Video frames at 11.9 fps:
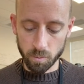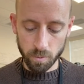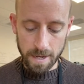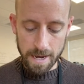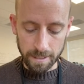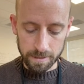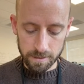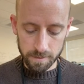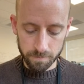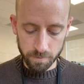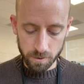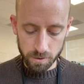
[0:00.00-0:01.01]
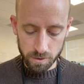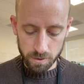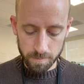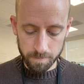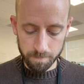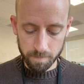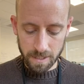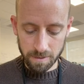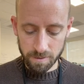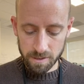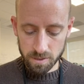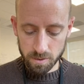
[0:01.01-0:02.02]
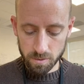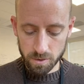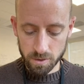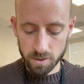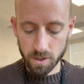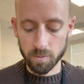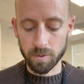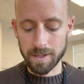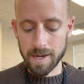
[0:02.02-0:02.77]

X first. My advice to you is to start with